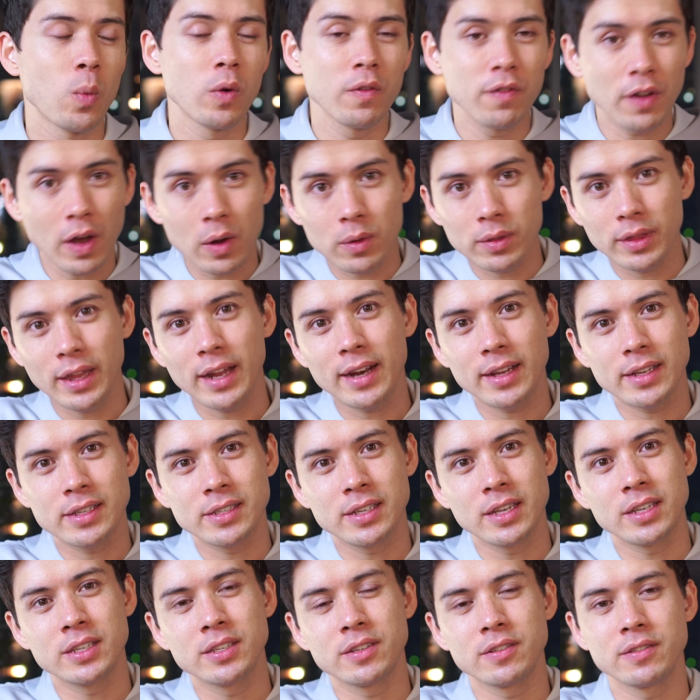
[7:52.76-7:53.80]
Without that
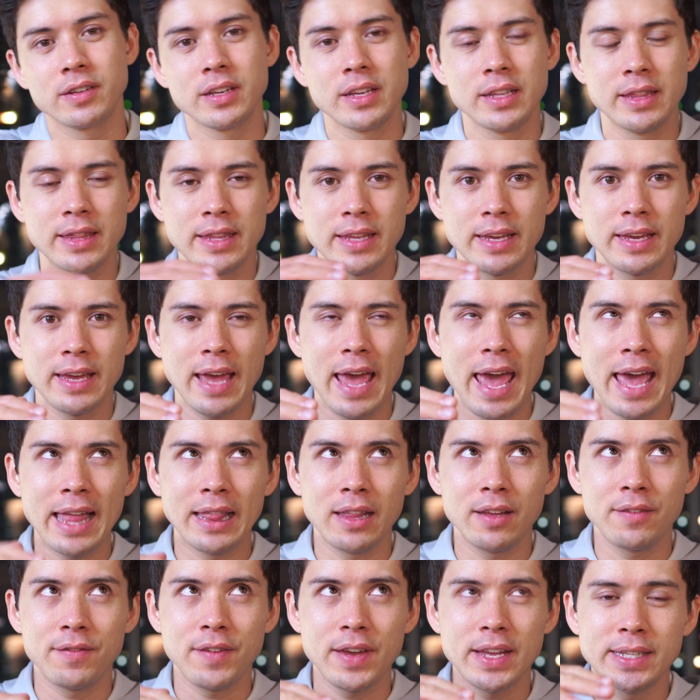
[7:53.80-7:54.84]
accessory, the
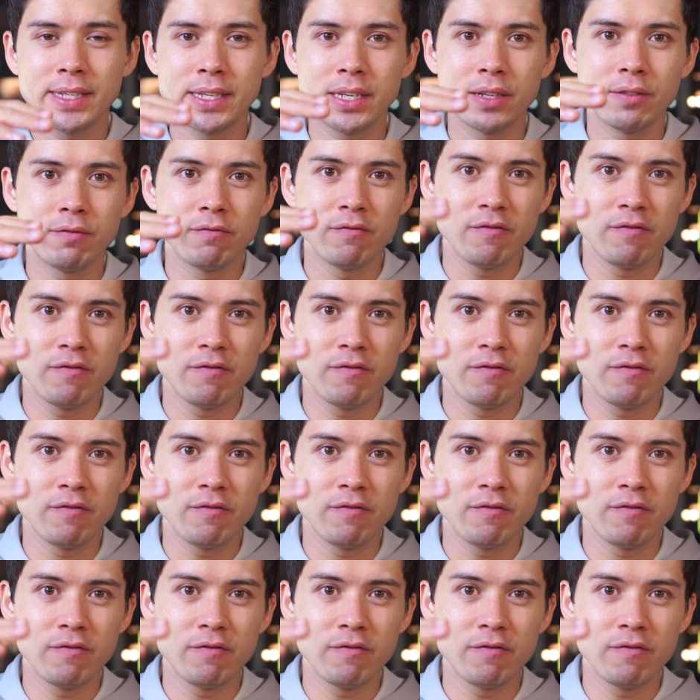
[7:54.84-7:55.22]
elevated